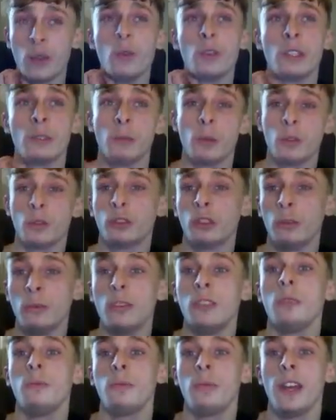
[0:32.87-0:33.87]
the most
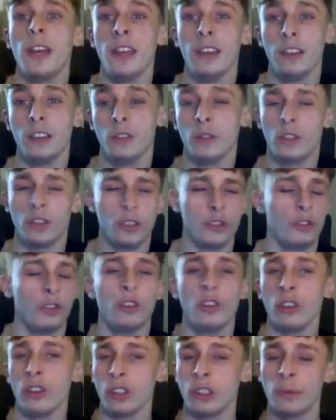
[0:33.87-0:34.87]
dominant player, so the
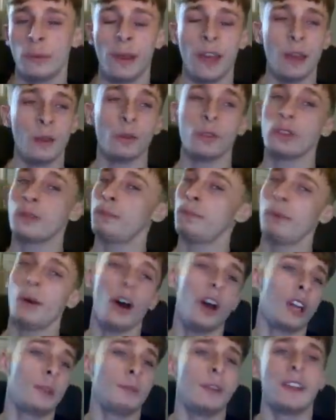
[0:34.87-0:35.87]
strongest player who just
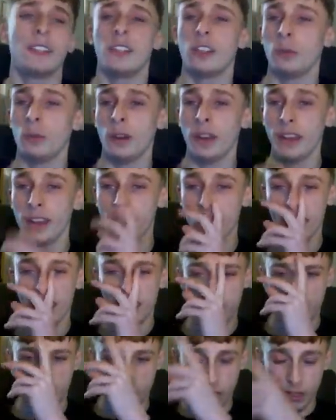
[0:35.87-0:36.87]
barge players out the way,
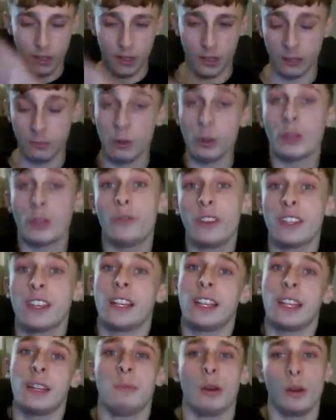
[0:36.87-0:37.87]
most
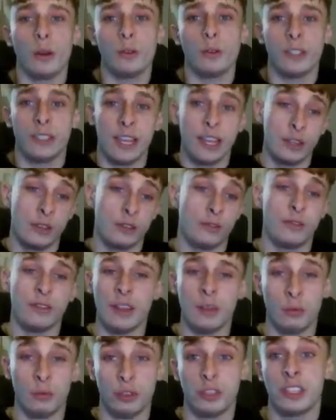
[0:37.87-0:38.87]
physically imposing, and
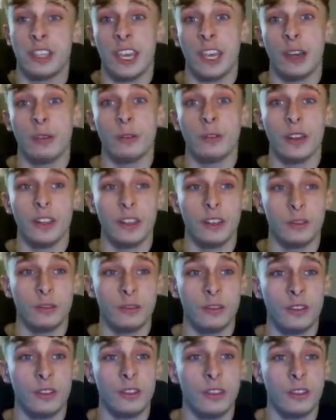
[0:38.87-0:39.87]
it was Shaquille O'Neal.
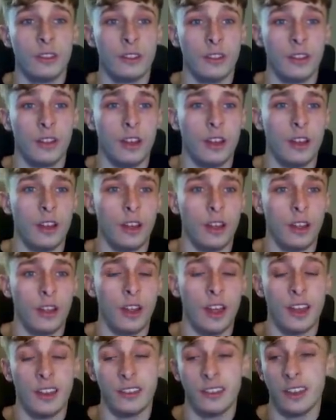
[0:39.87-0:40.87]

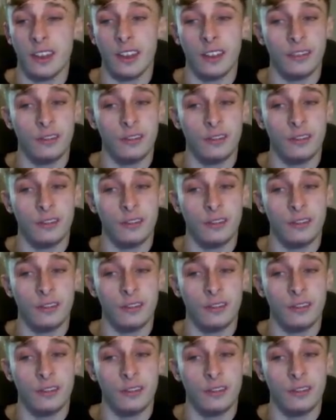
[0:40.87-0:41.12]
And yeah,